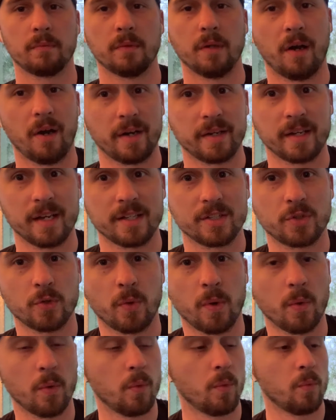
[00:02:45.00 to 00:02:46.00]
All right, guys,
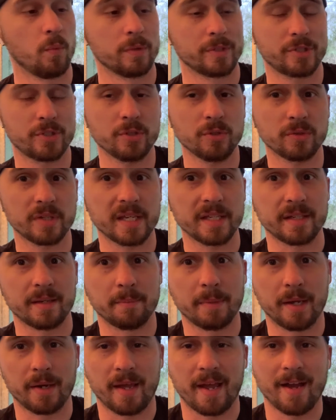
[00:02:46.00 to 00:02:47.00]
so we're still getting
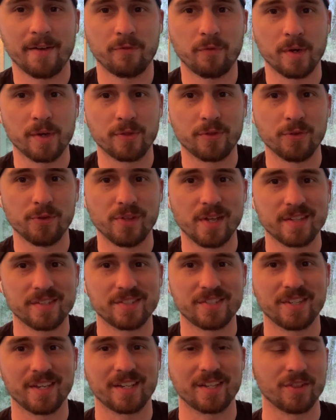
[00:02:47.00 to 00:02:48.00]
about halfway through that
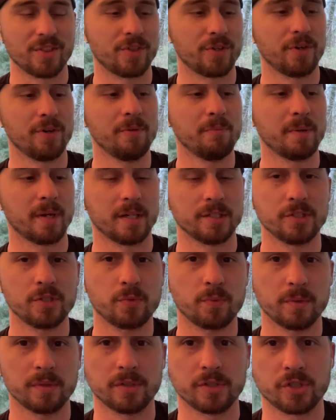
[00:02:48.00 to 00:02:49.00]
second third, but I just
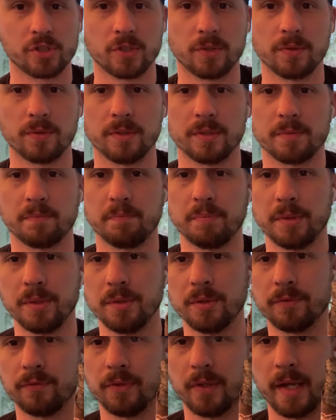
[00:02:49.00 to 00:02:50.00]
wanted to show you this
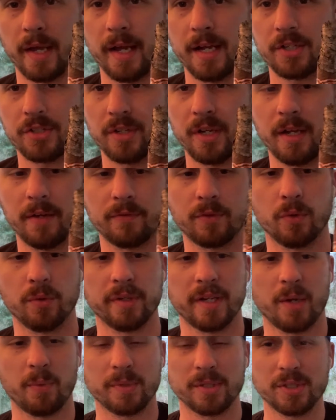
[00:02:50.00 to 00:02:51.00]
beautiful ash that I have going.
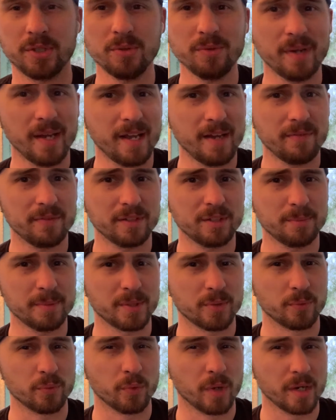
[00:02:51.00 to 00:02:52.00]
Now, we do have a little bit
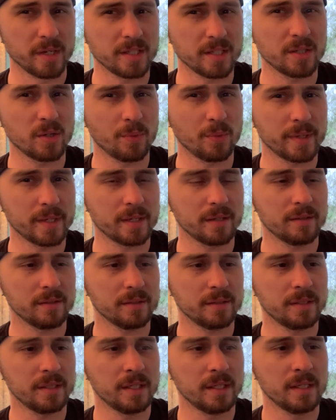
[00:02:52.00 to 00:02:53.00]
of running going
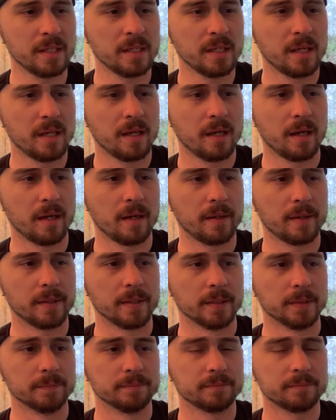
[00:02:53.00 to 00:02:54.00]
on.
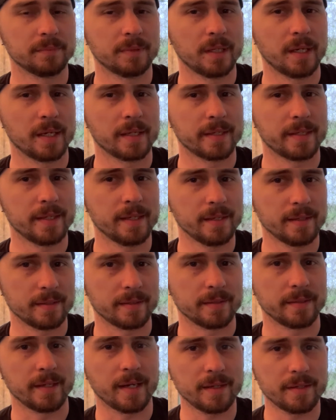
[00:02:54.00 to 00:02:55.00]

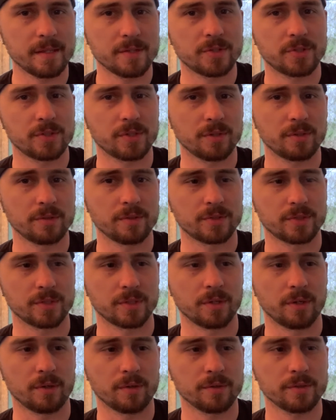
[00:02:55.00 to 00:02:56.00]
Again, not necessarily the
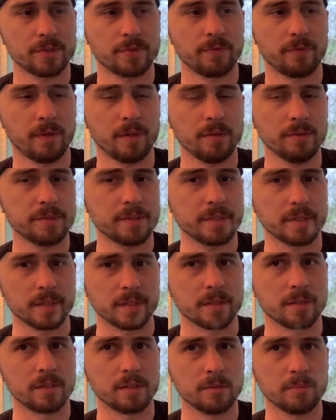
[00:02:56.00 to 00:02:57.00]
cigar's fault. It
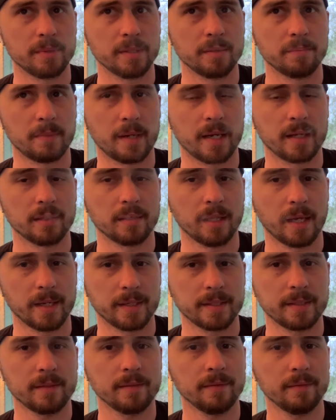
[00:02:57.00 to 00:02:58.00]
could have been my
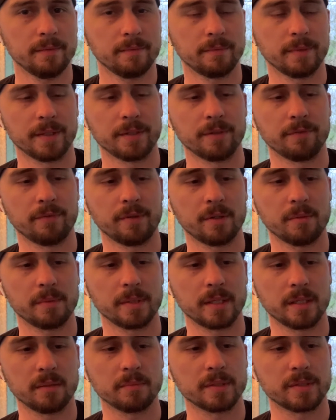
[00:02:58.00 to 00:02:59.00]
lighting at the very
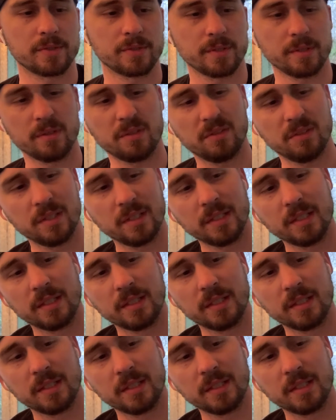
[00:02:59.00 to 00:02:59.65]
beginning, but still